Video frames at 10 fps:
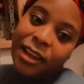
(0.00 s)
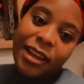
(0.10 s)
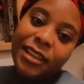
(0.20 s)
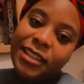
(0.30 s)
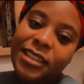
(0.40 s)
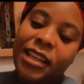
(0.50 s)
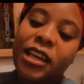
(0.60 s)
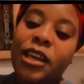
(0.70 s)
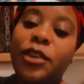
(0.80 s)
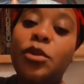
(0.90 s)
Listen,
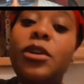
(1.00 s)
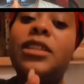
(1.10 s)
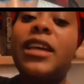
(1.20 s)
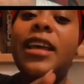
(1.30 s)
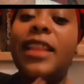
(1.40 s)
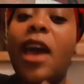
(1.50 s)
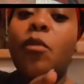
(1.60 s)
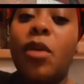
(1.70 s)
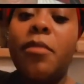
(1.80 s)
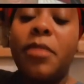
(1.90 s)
you could take that
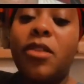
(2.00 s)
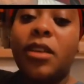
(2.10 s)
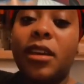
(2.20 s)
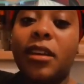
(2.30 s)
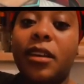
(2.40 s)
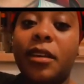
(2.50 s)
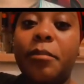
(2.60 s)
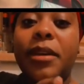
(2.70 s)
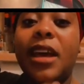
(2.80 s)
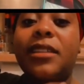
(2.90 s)
$1 million.
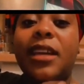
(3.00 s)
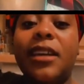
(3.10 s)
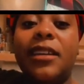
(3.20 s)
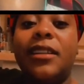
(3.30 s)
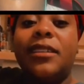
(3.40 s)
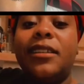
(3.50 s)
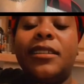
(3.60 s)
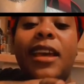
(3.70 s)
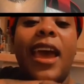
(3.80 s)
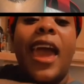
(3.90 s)
Beyonce could have took
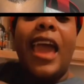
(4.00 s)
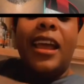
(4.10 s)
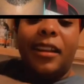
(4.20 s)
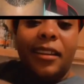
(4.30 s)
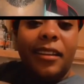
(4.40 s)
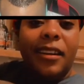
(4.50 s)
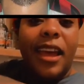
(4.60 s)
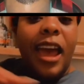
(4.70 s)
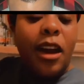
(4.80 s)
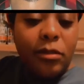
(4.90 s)
that $8 million
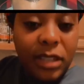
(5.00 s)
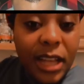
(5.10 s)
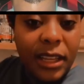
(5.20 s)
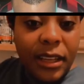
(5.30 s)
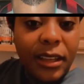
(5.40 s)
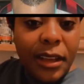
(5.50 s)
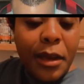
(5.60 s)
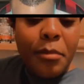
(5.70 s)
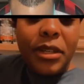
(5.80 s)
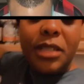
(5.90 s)
at Coachella,
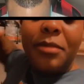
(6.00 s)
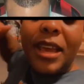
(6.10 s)
but she made